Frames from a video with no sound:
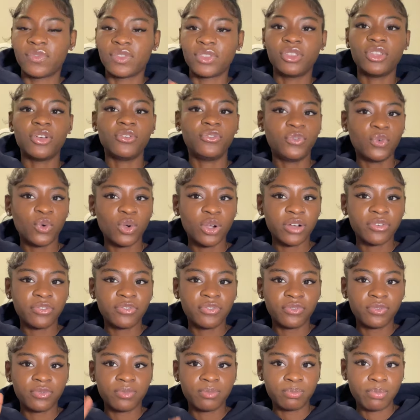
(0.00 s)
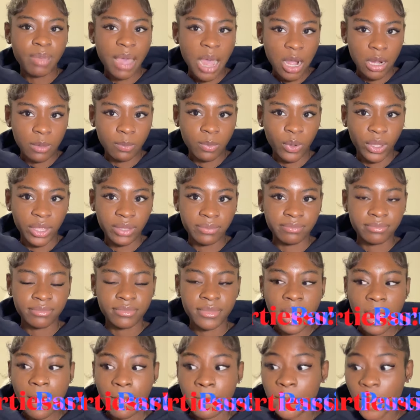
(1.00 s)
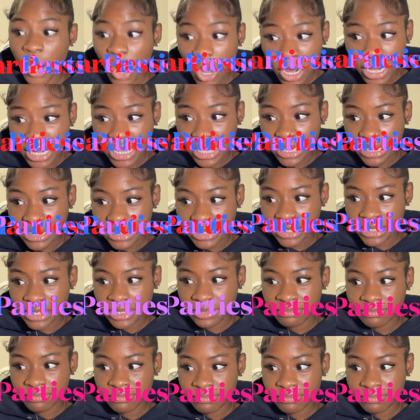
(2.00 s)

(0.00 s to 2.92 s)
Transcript: the fourth powerpoint parties